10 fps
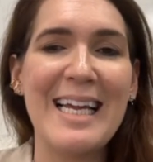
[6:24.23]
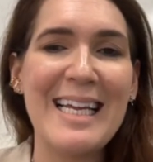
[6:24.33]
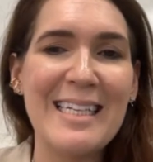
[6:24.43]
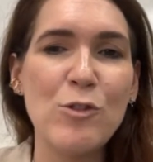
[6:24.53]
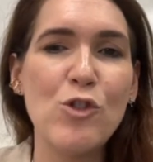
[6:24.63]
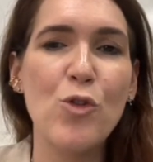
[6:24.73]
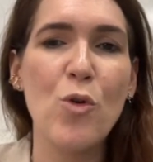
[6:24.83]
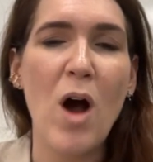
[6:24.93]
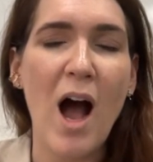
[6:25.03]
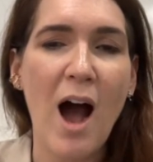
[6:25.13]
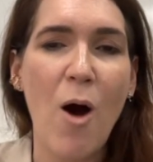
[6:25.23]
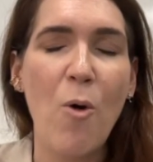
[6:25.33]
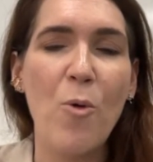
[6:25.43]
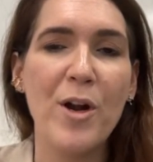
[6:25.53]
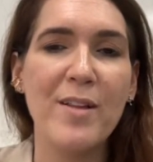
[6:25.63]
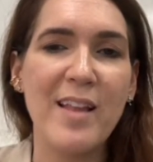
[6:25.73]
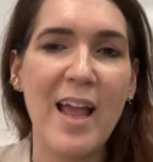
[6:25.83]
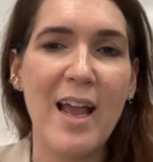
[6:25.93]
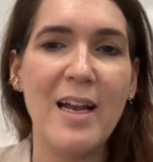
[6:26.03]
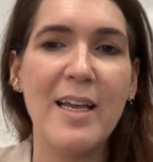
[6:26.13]
into our
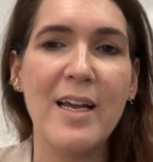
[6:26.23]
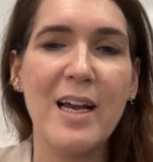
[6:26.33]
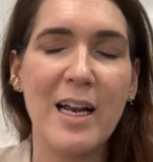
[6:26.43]
daily